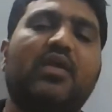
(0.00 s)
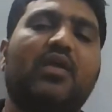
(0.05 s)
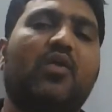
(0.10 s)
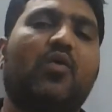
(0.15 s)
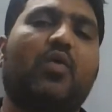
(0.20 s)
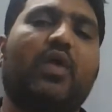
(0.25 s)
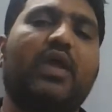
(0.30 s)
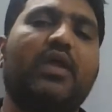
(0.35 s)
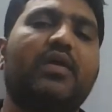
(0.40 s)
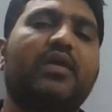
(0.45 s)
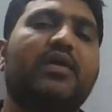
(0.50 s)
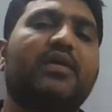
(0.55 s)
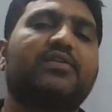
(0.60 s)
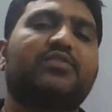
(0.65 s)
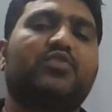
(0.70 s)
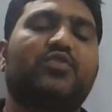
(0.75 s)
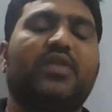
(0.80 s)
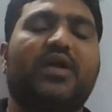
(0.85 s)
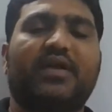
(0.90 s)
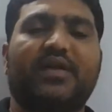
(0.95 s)
Okay,
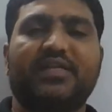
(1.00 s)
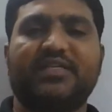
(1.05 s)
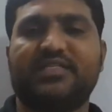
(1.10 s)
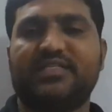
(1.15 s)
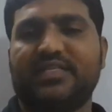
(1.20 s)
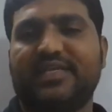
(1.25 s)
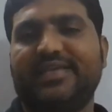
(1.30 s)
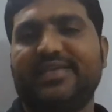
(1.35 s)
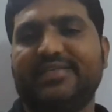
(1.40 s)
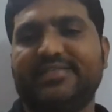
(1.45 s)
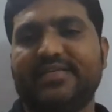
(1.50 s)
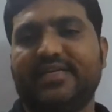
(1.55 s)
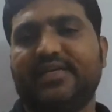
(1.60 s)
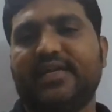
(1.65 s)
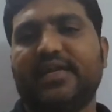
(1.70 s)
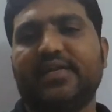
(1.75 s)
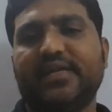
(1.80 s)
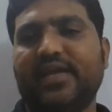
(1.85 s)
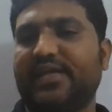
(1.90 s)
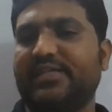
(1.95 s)
so that is Ez and
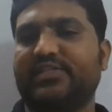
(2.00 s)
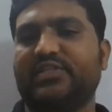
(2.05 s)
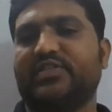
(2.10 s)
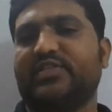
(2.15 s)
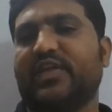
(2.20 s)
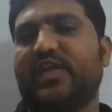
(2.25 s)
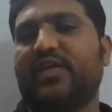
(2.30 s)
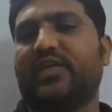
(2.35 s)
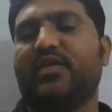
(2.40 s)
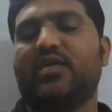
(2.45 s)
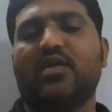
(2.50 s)
Hz.